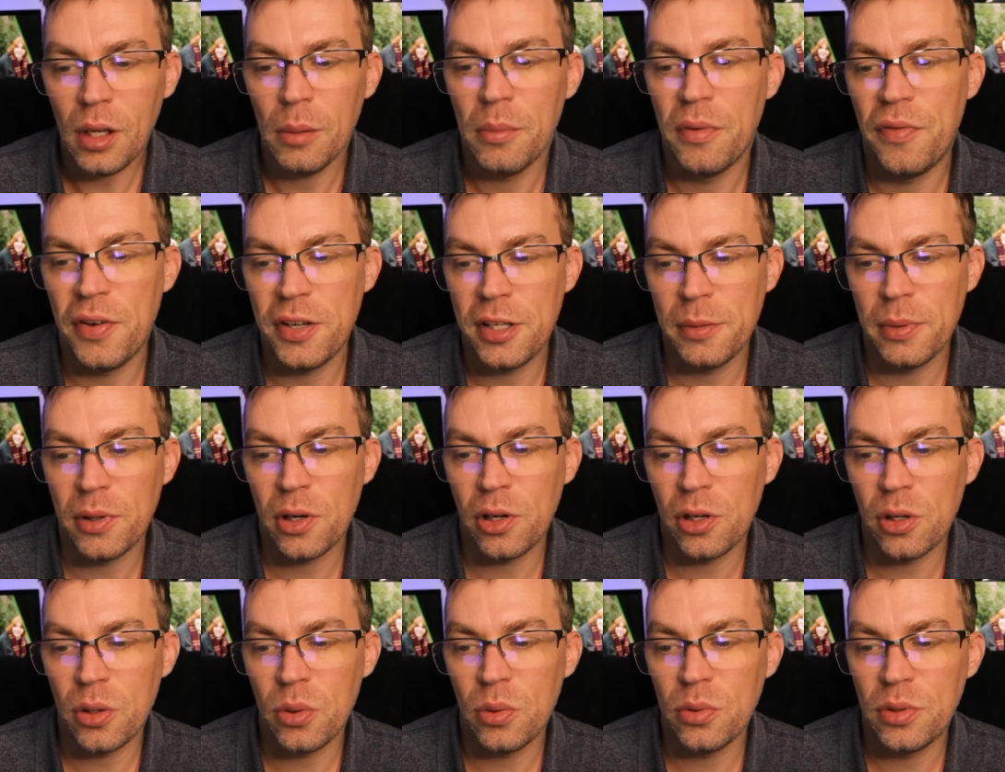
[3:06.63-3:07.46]
Professor
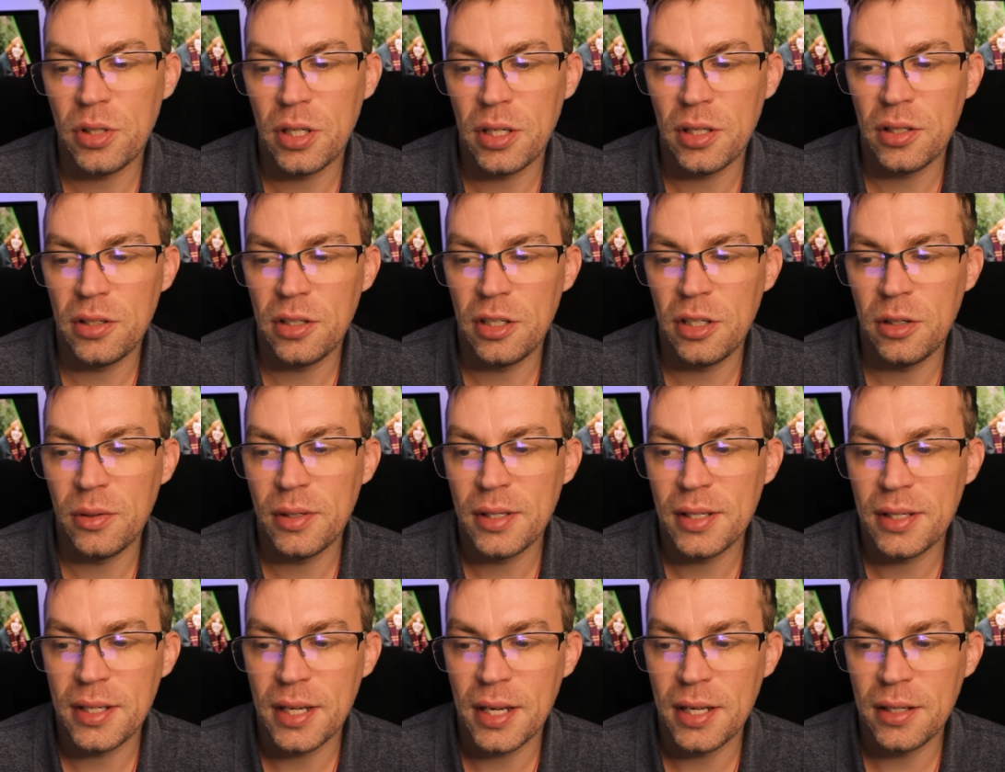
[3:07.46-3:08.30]
McGonagall turns to you
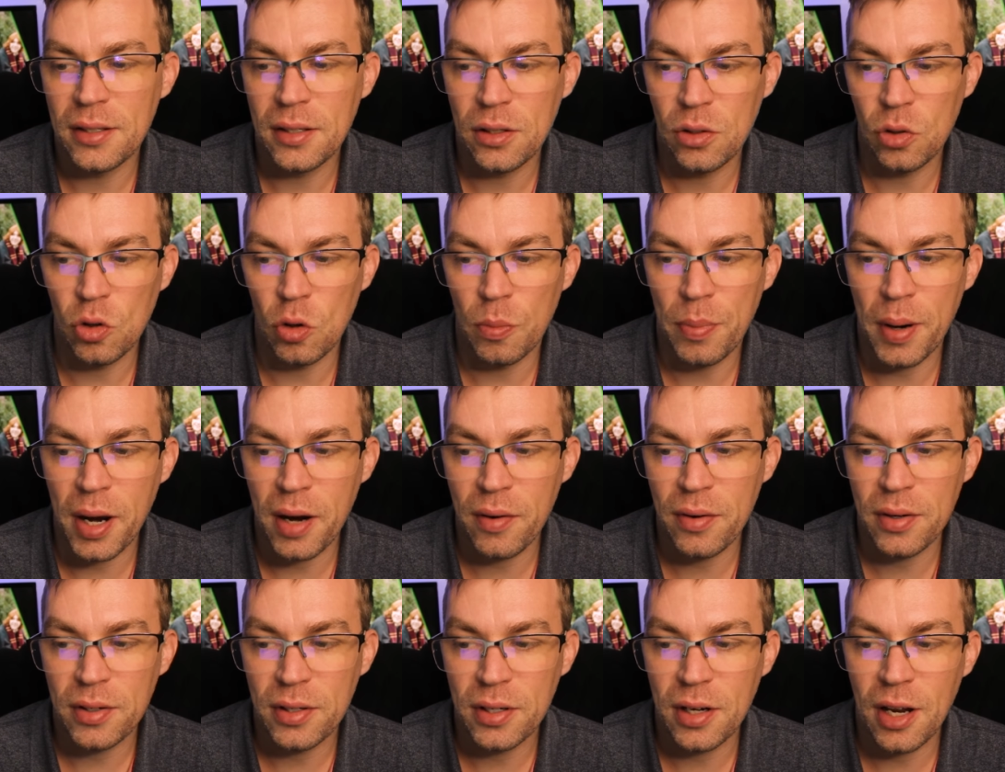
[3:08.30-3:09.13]
and says, your
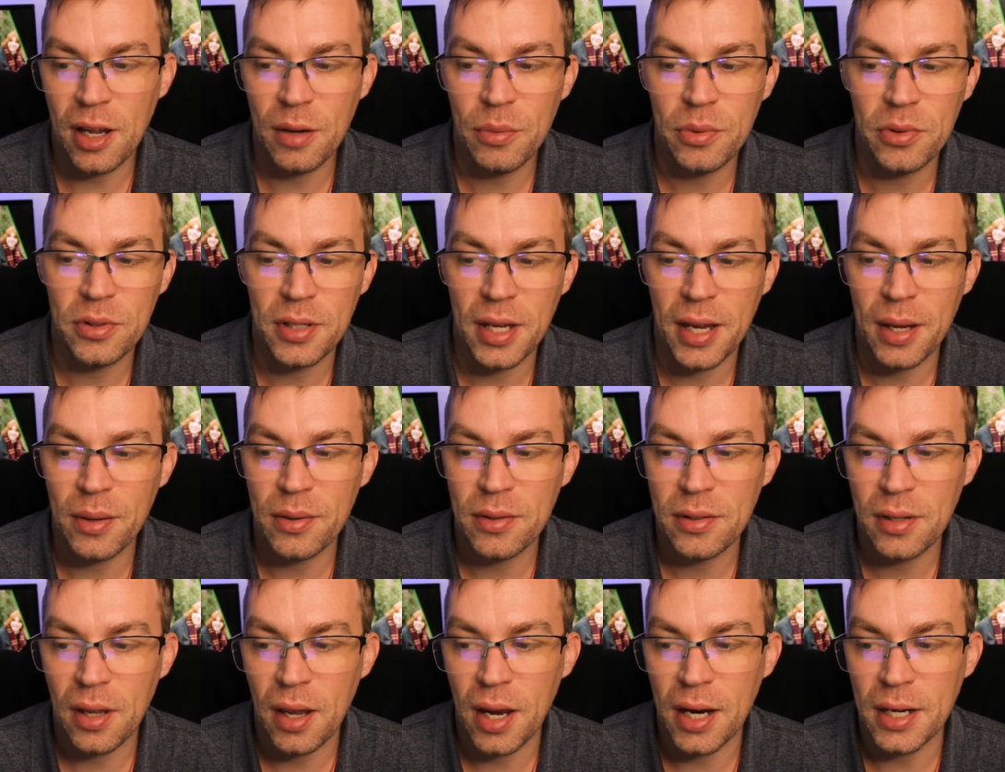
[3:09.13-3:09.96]
parents and I will stay
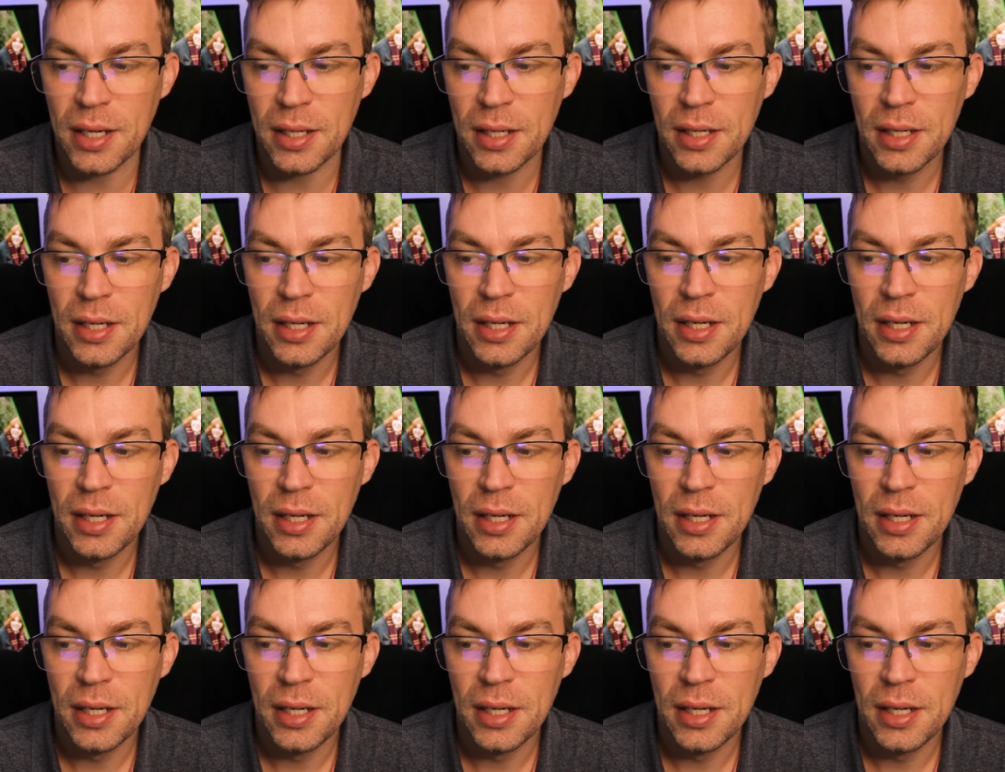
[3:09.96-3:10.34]
outside.